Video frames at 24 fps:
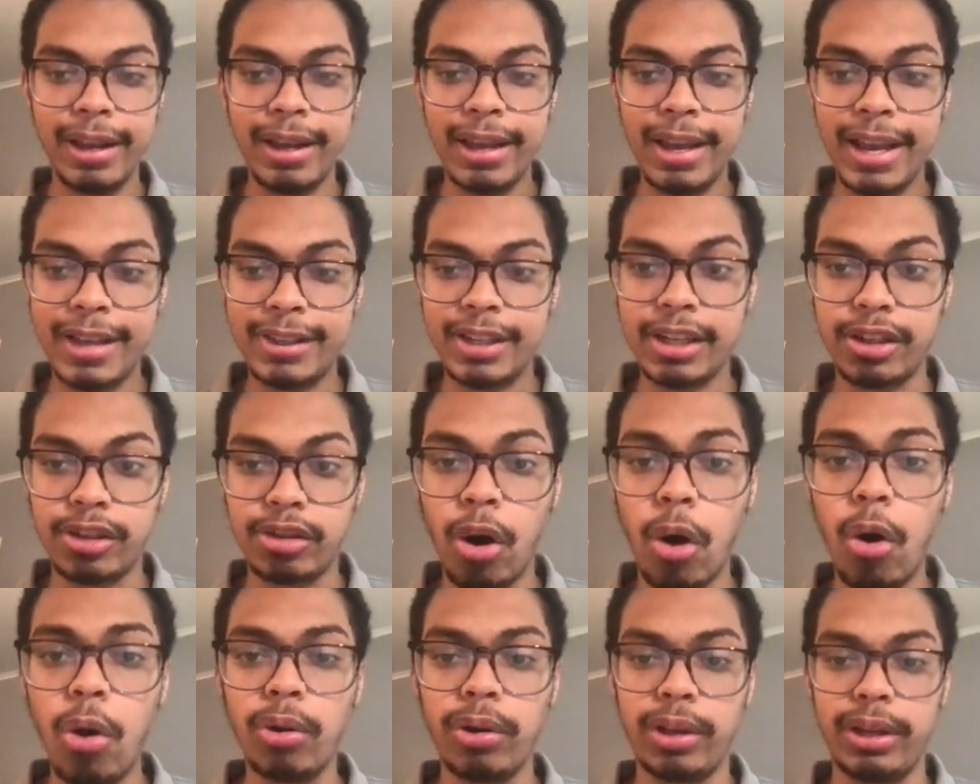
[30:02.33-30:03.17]
is a
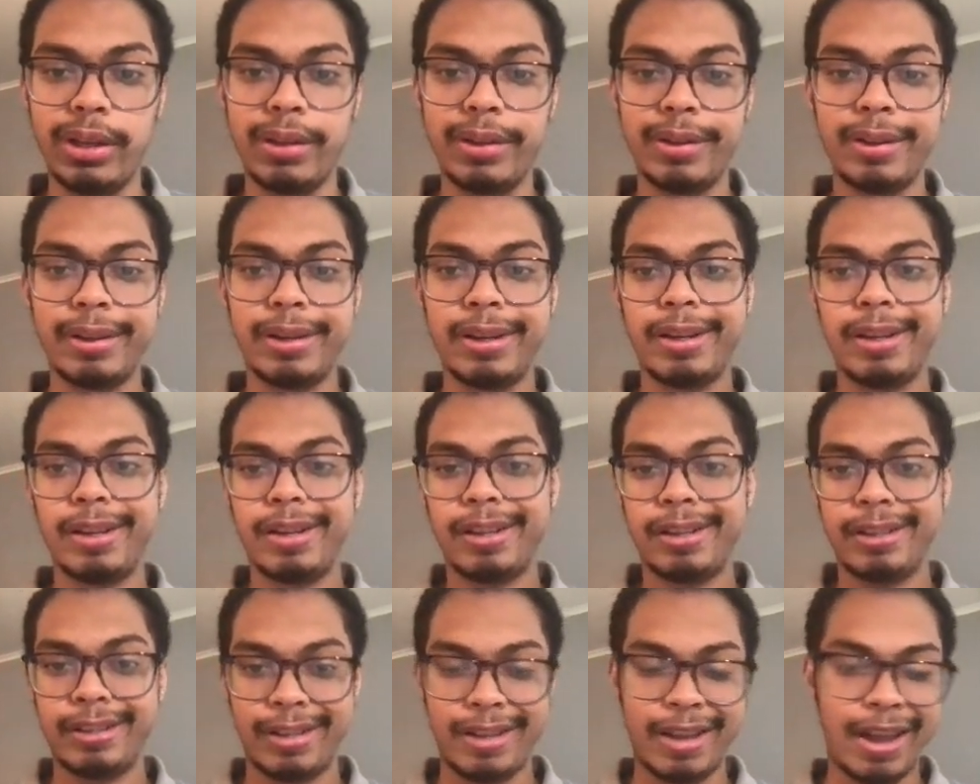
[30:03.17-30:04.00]
goalie
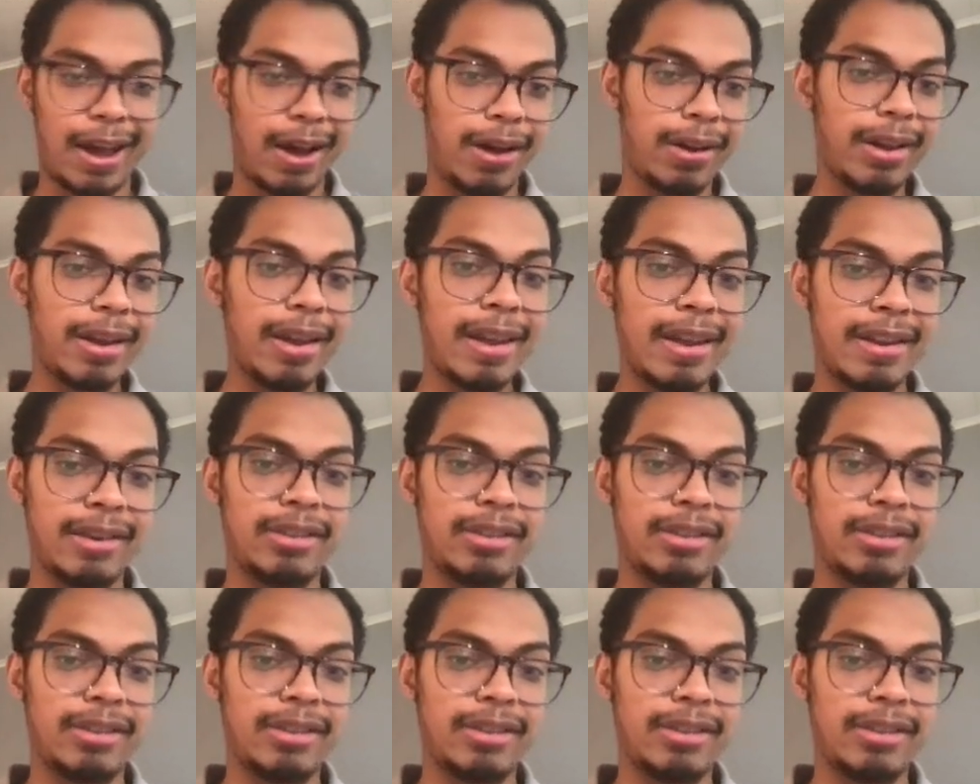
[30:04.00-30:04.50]
yeah, in